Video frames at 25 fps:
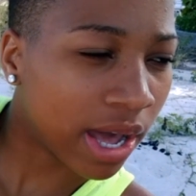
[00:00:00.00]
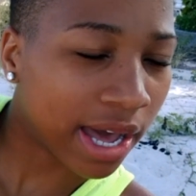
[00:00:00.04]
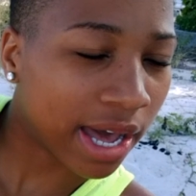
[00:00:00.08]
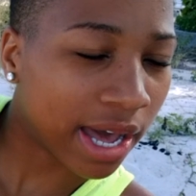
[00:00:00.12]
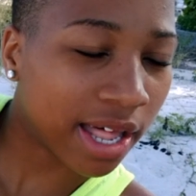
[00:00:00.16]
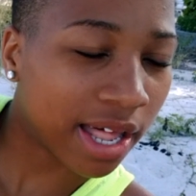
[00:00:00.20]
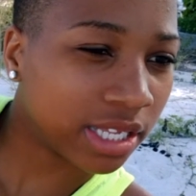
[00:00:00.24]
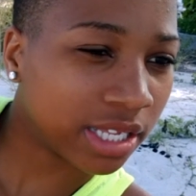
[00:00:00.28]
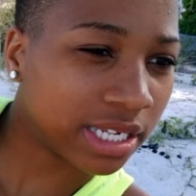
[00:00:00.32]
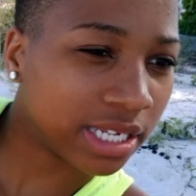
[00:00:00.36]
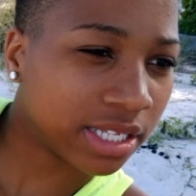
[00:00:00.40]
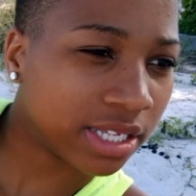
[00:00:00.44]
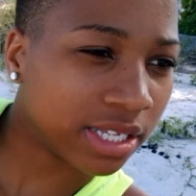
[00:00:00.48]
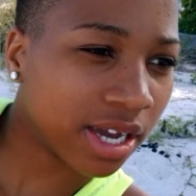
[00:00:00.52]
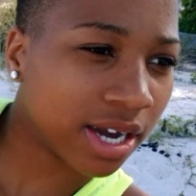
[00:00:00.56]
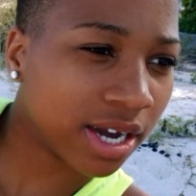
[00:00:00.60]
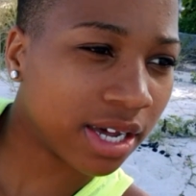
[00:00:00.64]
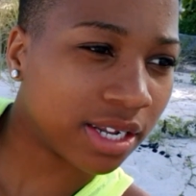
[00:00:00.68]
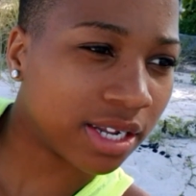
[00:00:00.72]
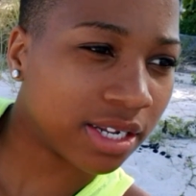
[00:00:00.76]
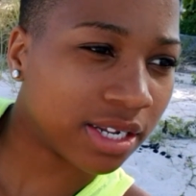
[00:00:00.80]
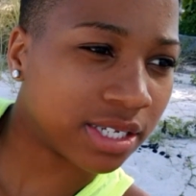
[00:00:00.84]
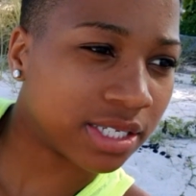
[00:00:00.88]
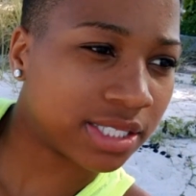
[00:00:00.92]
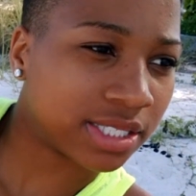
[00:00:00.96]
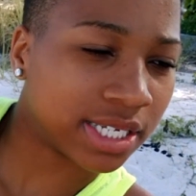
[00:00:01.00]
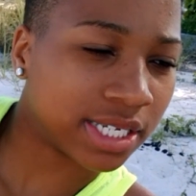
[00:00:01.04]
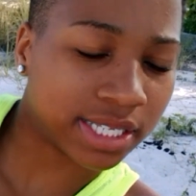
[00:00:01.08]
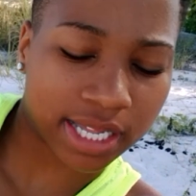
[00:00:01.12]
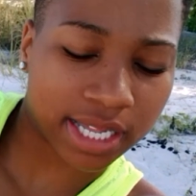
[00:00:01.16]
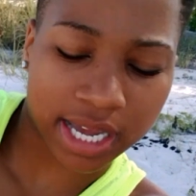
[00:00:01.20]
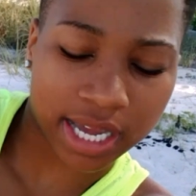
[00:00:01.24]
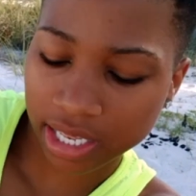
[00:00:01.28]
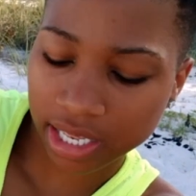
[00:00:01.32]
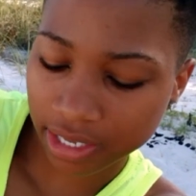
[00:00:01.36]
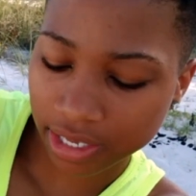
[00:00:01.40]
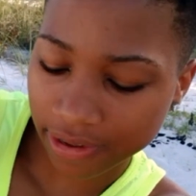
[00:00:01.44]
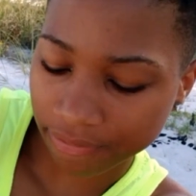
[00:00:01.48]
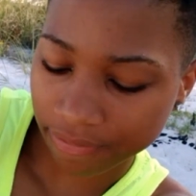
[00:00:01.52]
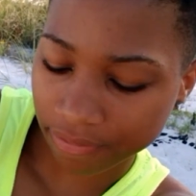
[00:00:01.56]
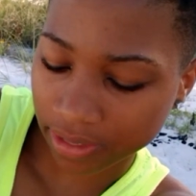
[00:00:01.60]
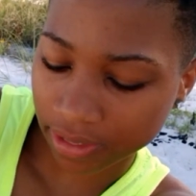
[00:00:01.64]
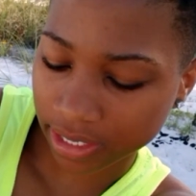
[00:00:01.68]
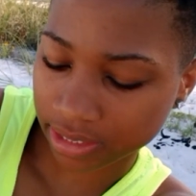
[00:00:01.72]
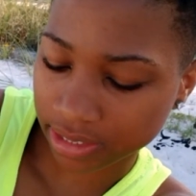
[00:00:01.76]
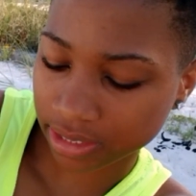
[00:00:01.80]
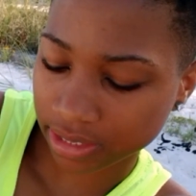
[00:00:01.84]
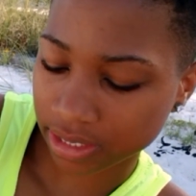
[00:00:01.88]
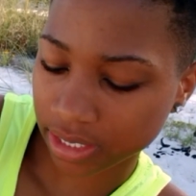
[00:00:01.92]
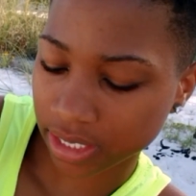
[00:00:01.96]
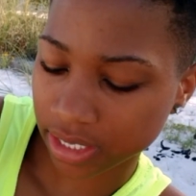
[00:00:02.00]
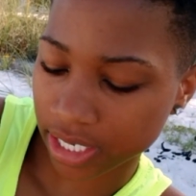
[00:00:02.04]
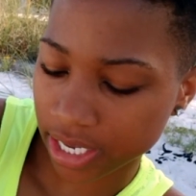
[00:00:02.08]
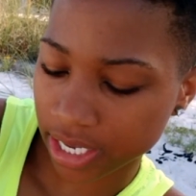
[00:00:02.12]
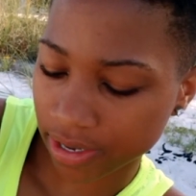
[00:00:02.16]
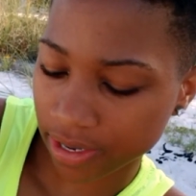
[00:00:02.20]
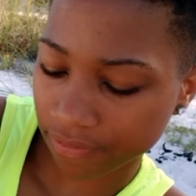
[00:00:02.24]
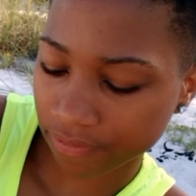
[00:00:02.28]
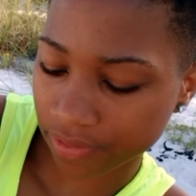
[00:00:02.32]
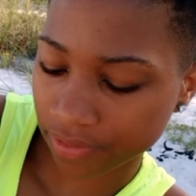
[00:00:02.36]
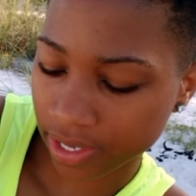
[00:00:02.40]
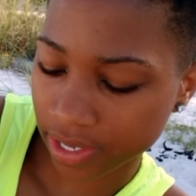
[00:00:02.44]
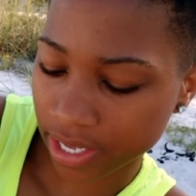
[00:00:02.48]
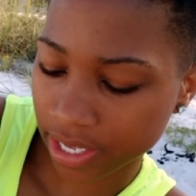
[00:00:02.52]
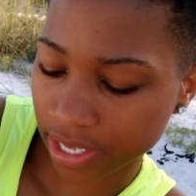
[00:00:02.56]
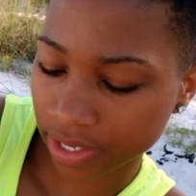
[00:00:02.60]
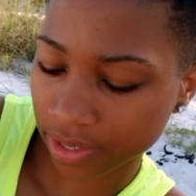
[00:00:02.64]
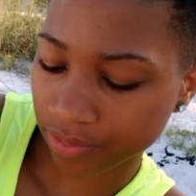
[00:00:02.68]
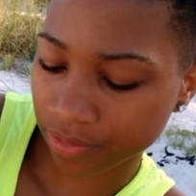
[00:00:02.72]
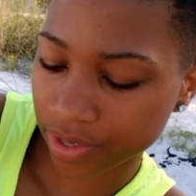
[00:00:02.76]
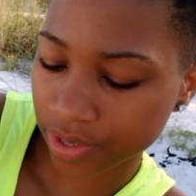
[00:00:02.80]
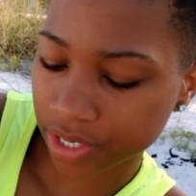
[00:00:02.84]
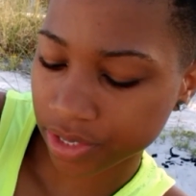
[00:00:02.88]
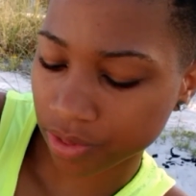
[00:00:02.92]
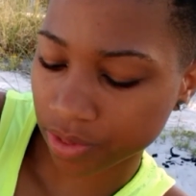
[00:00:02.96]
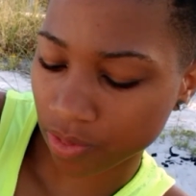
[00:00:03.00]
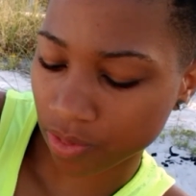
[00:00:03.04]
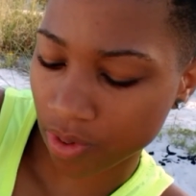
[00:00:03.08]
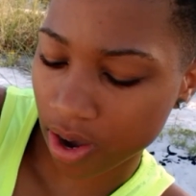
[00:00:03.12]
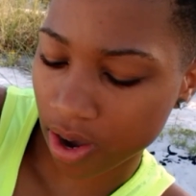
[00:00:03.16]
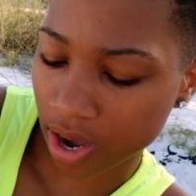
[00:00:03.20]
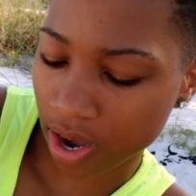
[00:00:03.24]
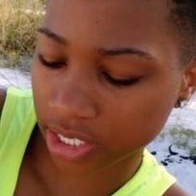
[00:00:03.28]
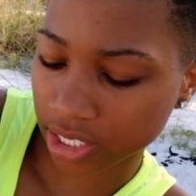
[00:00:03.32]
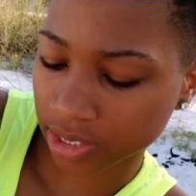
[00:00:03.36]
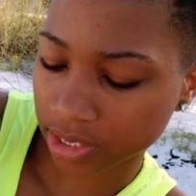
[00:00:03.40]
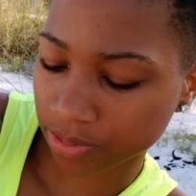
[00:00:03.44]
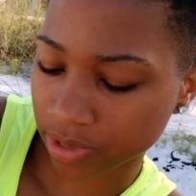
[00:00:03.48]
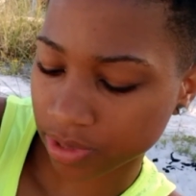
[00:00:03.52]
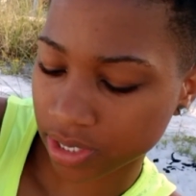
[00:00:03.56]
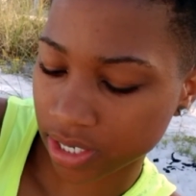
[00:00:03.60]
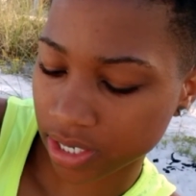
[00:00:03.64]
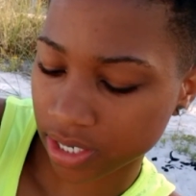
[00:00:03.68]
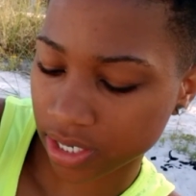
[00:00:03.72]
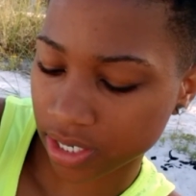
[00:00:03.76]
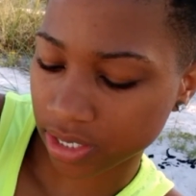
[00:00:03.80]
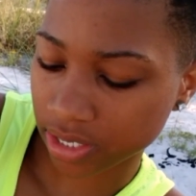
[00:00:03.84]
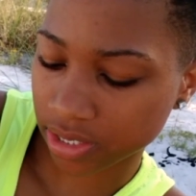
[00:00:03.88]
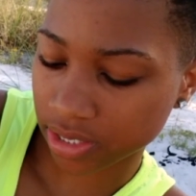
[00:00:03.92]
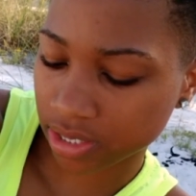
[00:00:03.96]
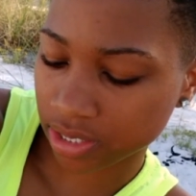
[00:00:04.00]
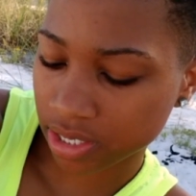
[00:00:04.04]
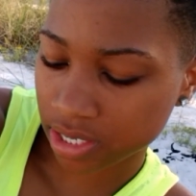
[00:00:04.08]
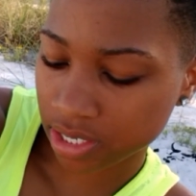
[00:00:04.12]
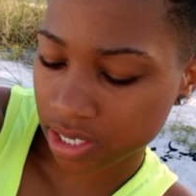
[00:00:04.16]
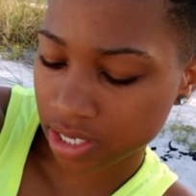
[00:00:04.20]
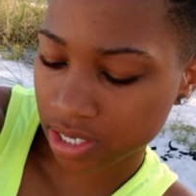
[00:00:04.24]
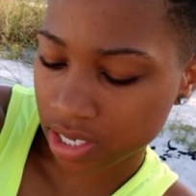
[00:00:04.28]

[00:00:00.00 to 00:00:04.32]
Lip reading: Oh, and y'all gotta understand, like, I love Lex to death, and the reason why is because